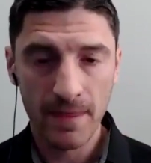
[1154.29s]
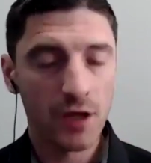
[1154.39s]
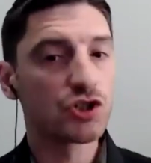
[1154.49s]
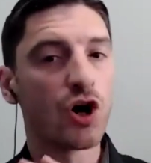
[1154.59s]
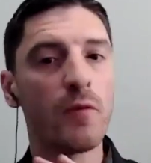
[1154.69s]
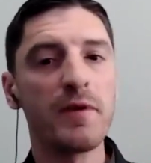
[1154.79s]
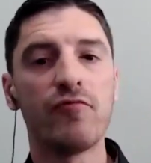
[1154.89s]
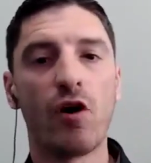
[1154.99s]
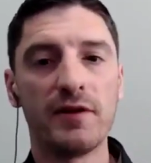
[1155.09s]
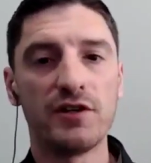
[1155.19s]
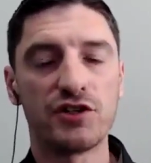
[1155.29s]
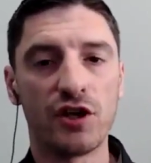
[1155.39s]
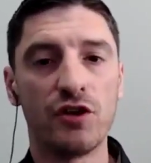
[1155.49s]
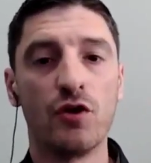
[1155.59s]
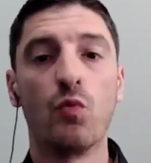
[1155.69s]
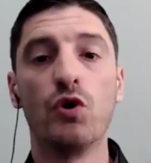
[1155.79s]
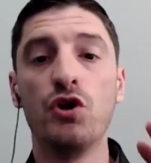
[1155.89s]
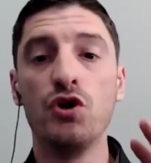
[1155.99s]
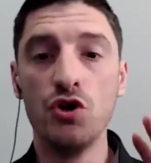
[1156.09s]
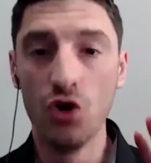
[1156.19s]
Tommy Robinson would
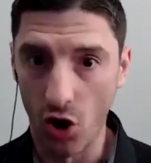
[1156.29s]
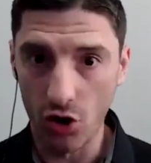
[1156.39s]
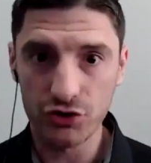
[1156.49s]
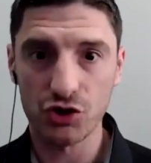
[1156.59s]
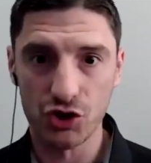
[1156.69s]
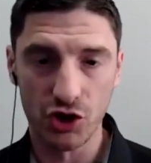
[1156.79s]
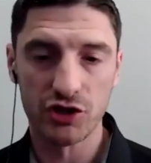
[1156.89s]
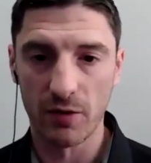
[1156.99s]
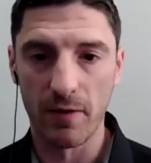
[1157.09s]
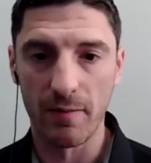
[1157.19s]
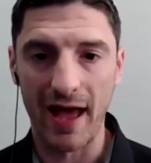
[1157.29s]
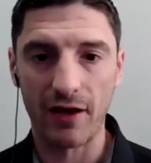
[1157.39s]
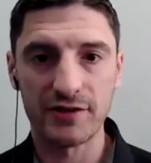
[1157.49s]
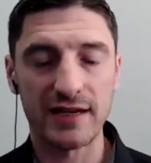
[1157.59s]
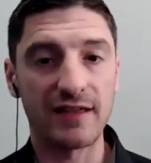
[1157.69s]
not shut up about it.